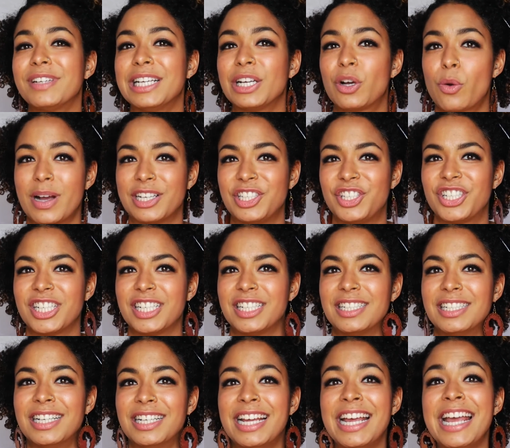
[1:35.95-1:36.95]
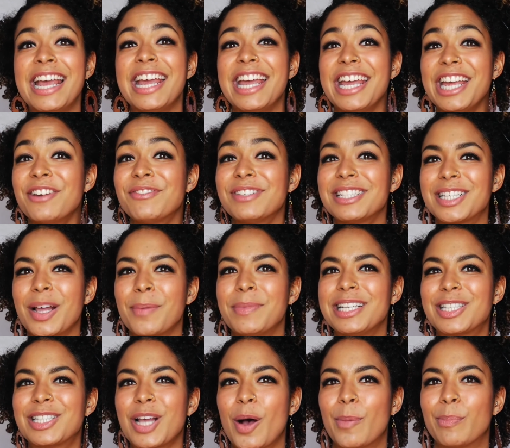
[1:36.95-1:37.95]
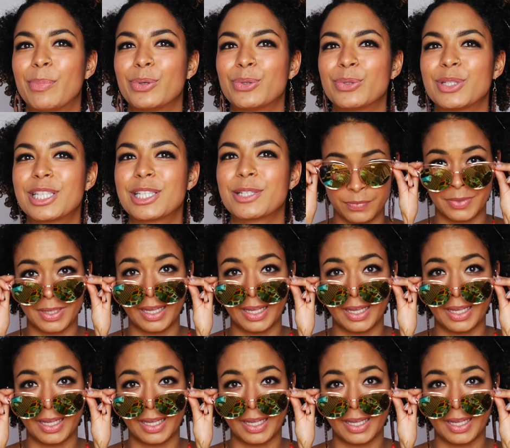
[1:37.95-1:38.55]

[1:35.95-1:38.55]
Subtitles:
in question. Here are some examples.